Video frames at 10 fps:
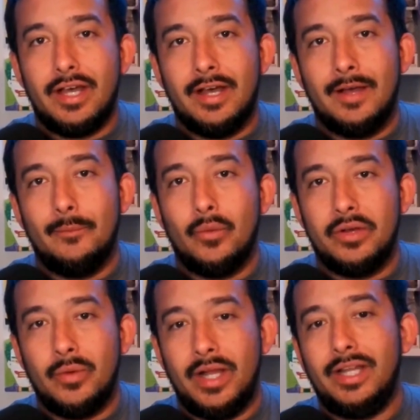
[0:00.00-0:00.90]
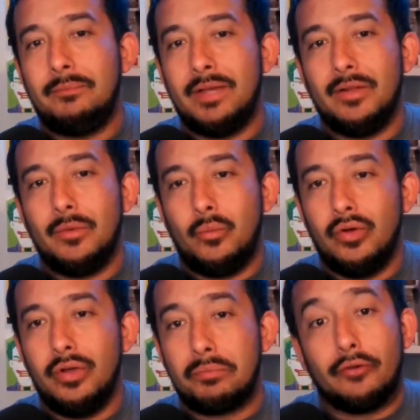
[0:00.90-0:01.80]
what Randy Bennett
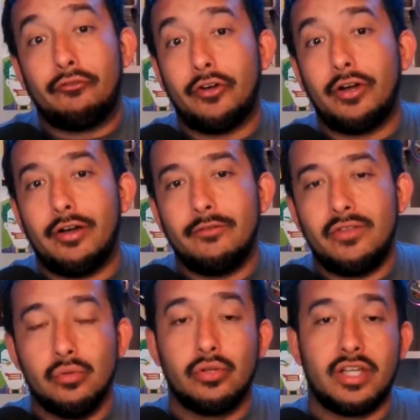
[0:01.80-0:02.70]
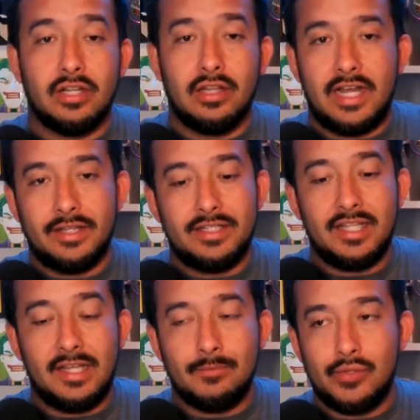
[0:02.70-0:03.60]
would prefer. You look at a lot of the
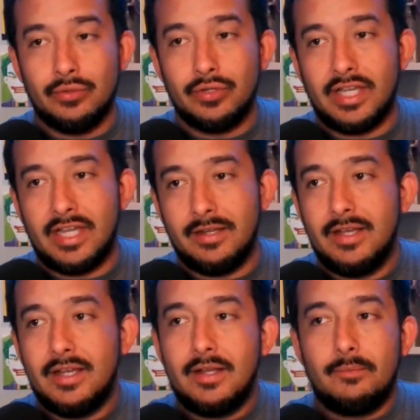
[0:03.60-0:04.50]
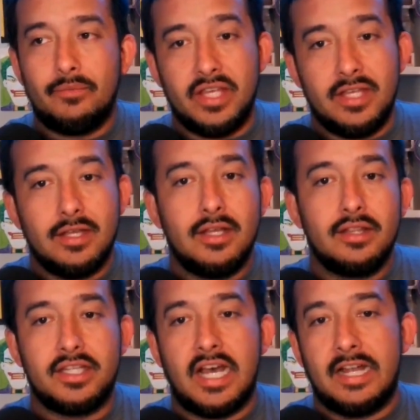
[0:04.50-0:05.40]
teams, you look at the
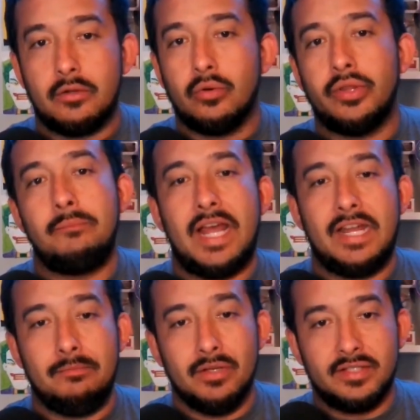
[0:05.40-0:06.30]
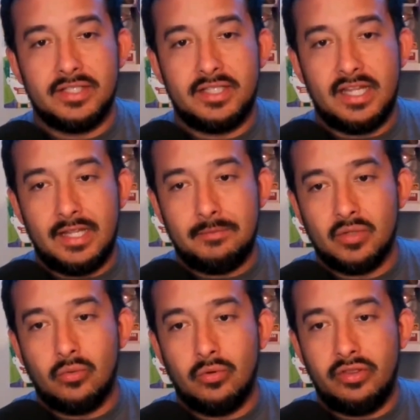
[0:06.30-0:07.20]
Todd Golden, Patty Mills'
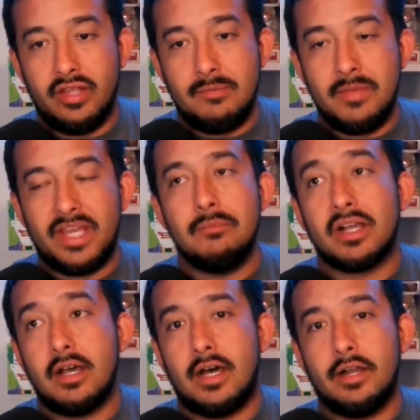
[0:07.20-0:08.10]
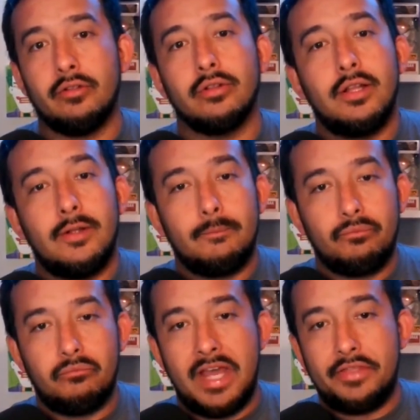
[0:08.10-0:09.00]
teams, or the Mickey McConnell,
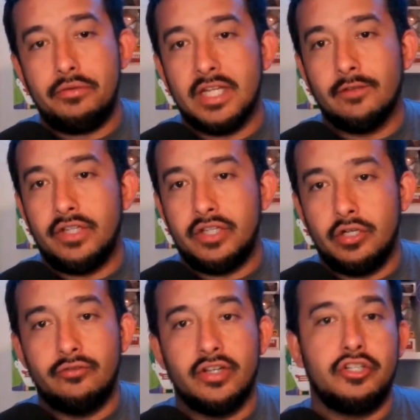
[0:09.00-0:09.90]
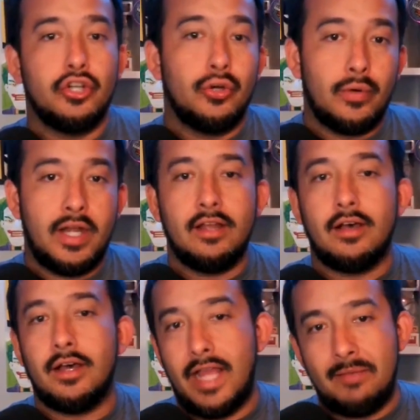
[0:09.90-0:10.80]
Matthew Dellavedova, Joe
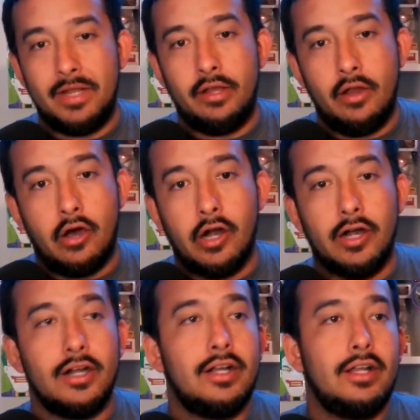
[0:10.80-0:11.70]
Rahon, Emmett Nahr.